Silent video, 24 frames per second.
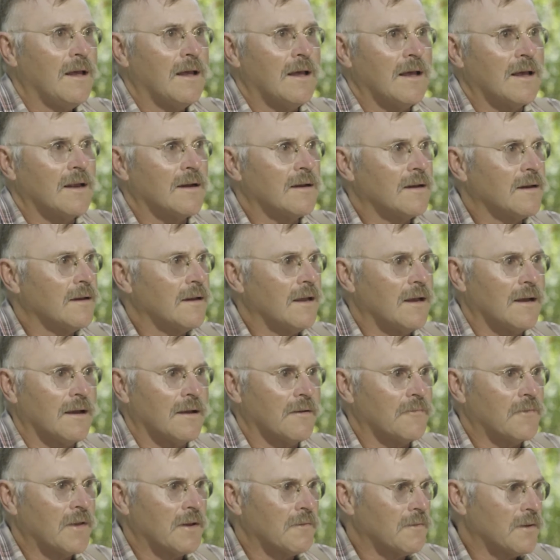
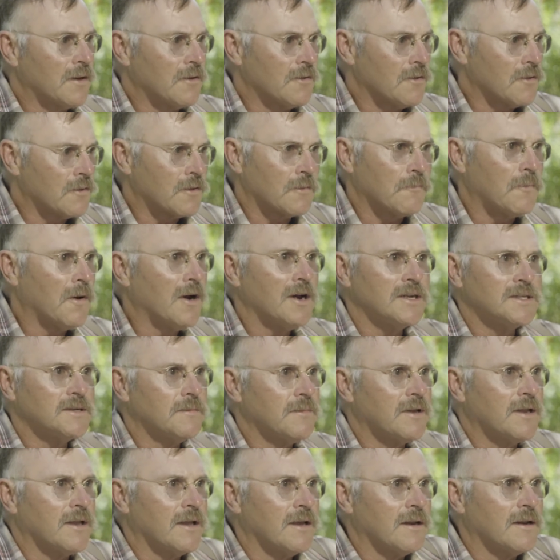that you could
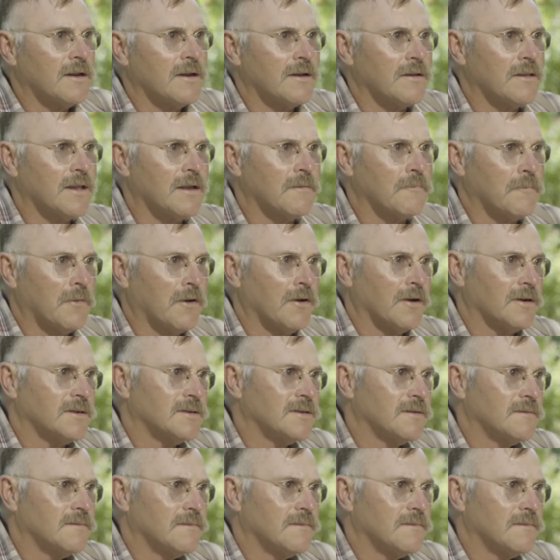possibly get into that box.